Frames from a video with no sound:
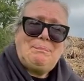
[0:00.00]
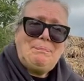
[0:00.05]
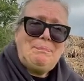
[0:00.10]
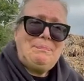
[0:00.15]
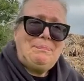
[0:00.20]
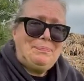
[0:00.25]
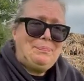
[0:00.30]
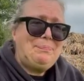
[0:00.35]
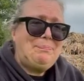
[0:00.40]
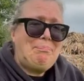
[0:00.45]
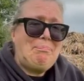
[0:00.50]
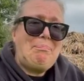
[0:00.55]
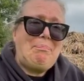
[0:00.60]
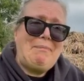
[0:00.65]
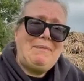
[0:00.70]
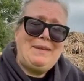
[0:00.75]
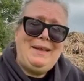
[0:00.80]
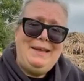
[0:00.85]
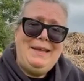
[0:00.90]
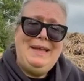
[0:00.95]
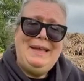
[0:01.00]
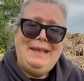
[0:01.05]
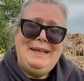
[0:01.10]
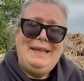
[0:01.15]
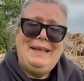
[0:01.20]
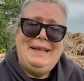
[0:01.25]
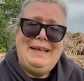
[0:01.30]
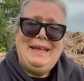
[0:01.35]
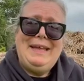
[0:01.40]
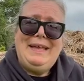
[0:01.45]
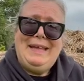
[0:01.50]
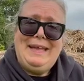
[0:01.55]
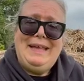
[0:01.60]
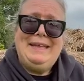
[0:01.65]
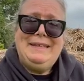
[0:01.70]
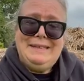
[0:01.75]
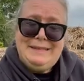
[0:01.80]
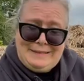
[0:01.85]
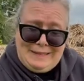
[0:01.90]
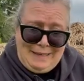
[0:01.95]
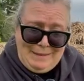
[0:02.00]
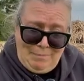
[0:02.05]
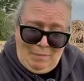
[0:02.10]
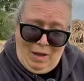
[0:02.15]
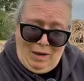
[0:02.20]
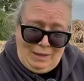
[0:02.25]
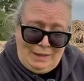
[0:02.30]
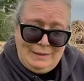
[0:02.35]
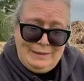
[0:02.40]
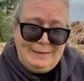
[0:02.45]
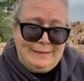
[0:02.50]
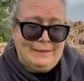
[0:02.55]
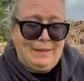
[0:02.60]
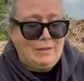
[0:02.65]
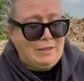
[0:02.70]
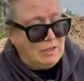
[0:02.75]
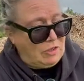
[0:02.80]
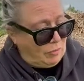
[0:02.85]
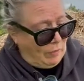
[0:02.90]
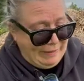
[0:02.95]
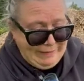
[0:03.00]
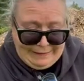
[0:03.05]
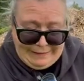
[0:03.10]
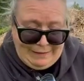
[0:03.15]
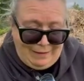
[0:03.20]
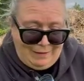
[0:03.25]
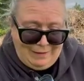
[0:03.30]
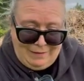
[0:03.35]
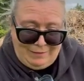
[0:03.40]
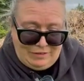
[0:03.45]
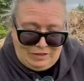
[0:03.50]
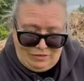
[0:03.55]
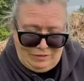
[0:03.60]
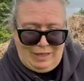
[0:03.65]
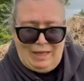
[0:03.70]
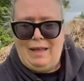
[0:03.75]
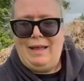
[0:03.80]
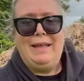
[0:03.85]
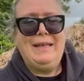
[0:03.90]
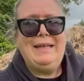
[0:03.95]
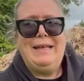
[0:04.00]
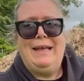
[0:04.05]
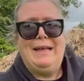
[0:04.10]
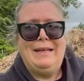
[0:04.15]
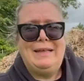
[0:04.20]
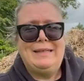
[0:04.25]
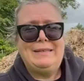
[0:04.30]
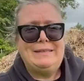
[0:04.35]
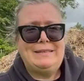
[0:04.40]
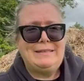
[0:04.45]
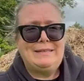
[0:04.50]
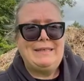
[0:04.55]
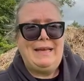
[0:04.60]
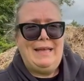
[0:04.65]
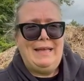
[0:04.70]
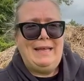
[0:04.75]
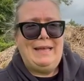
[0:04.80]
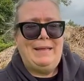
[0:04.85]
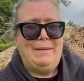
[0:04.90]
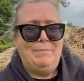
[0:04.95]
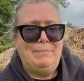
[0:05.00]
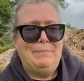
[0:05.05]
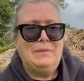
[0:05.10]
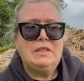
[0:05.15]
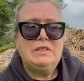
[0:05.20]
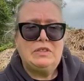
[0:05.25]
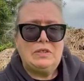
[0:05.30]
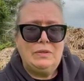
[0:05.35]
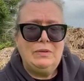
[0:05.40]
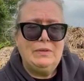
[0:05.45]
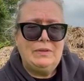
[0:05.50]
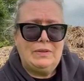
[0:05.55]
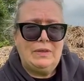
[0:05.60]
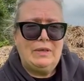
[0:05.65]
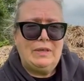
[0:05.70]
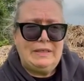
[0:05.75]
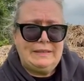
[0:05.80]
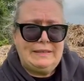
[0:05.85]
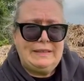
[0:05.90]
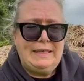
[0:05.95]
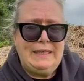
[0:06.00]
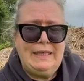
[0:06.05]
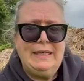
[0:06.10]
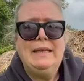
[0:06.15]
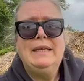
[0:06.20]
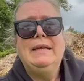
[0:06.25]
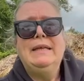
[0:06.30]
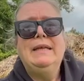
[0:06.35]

You're fine. Keep going. In St. Mullins on the 29th of July at um, 2.30,